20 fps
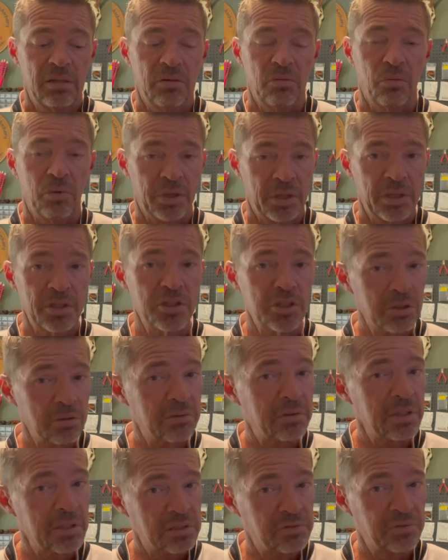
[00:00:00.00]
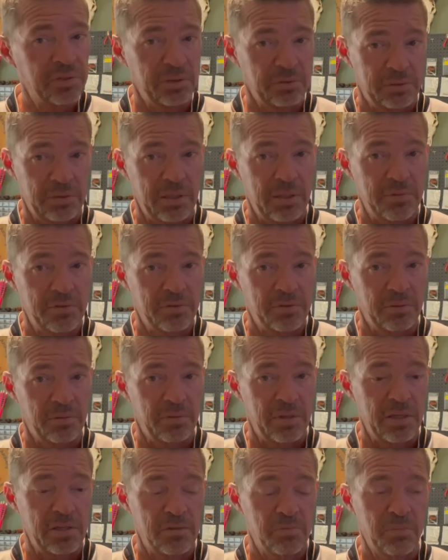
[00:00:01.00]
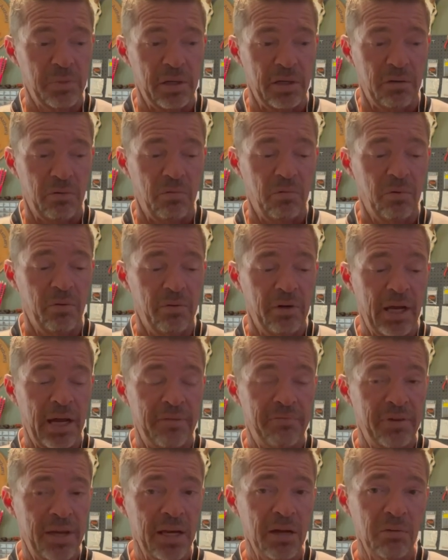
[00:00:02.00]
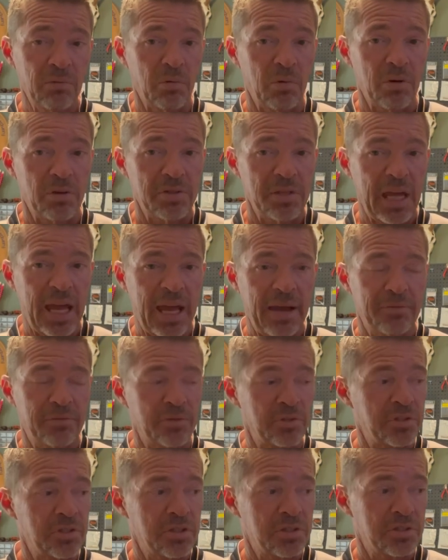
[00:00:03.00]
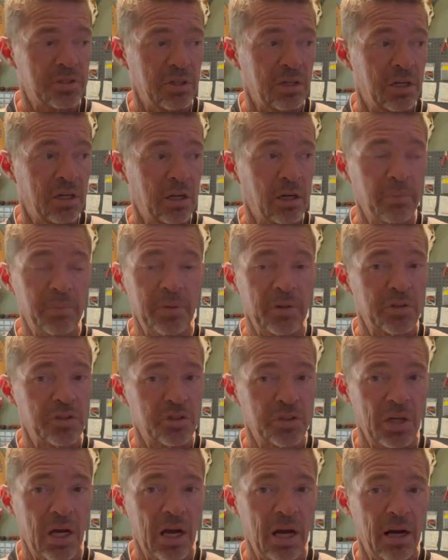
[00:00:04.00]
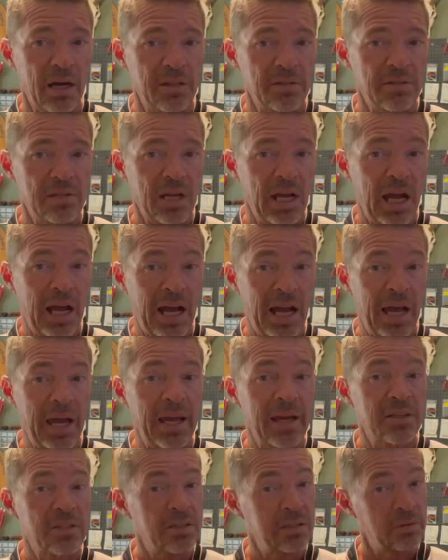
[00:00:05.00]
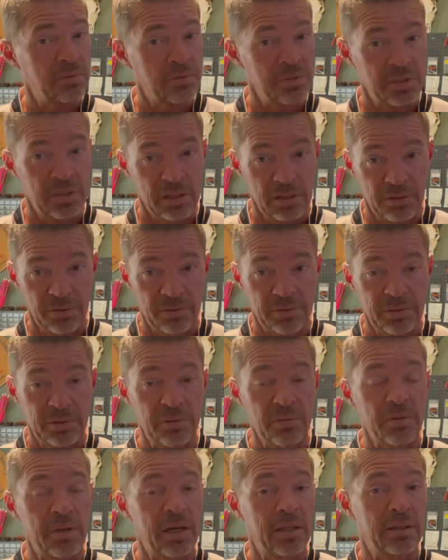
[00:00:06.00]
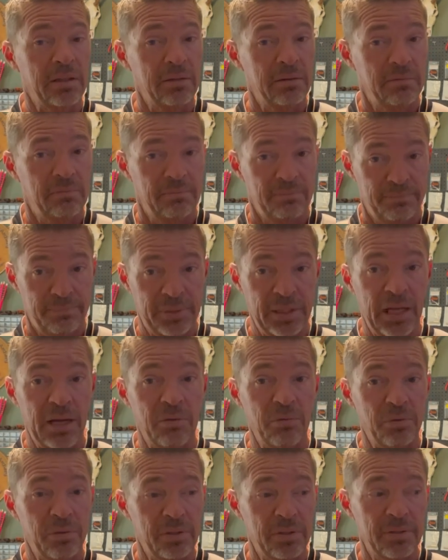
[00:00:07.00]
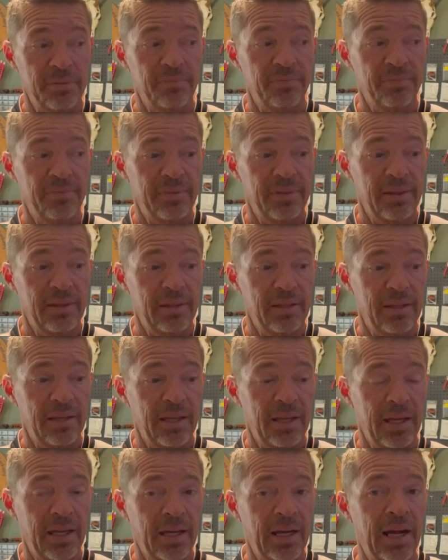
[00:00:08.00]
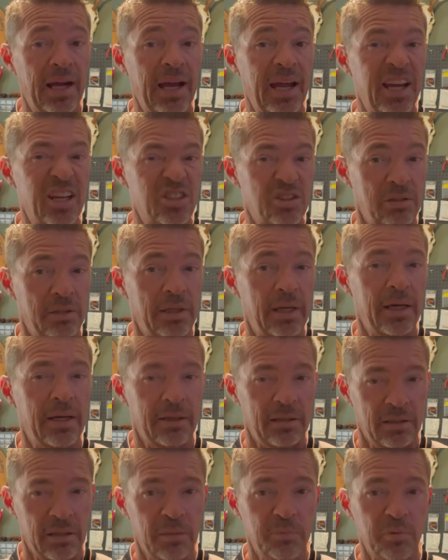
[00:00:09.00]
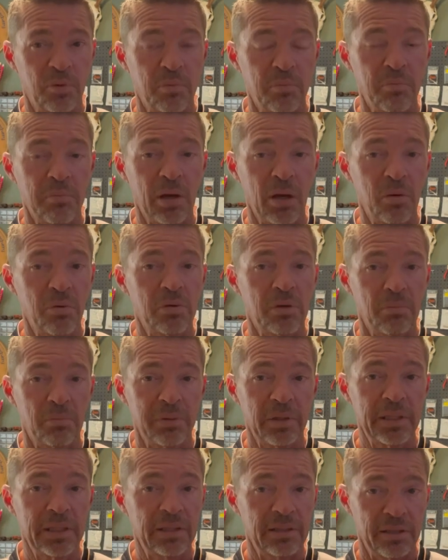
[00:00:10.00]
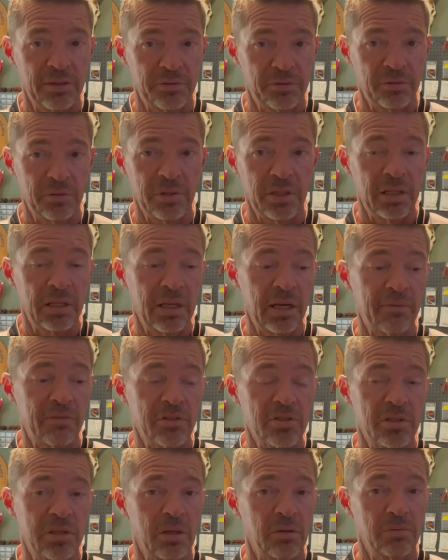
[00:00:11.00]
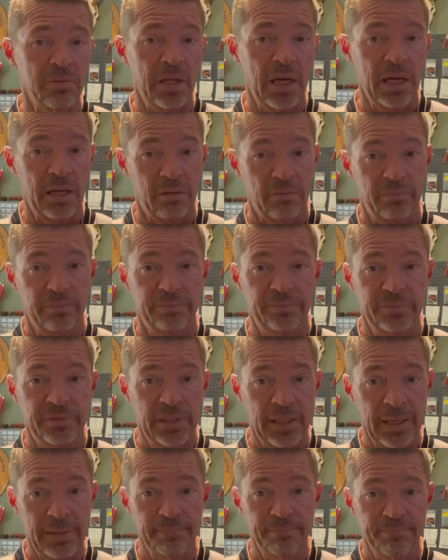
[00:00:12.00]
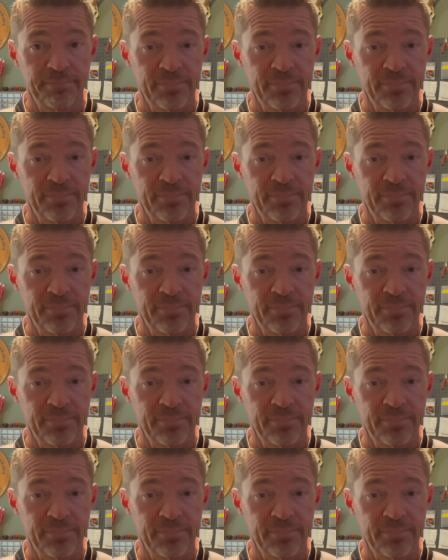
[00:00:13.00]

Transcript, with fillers: we're going to shoot these field tips through this. But what I found was after just a couple of shots, I actually was getting through that plywood. And I actually had a couple blow completely through it and never slowed down. Okay.